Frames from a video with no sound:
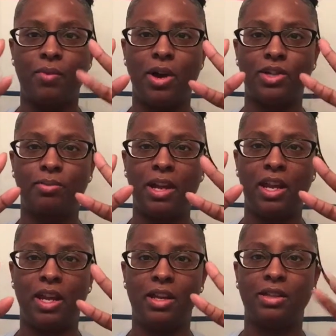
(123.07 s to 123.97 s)
I wash my
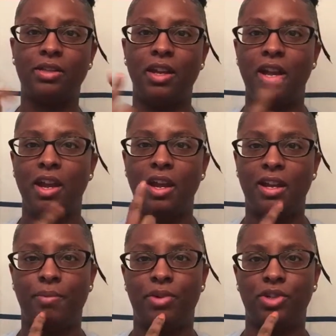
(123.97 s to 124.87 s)
hands
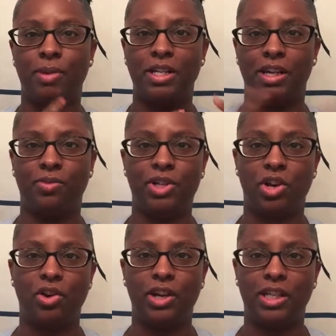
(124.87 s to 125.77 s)
and I brush my teeth, which
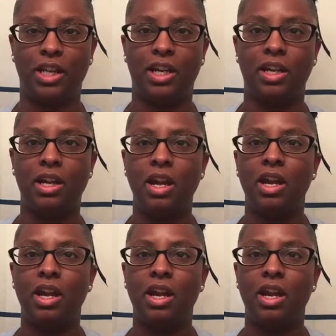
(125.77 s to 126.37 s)
I already did.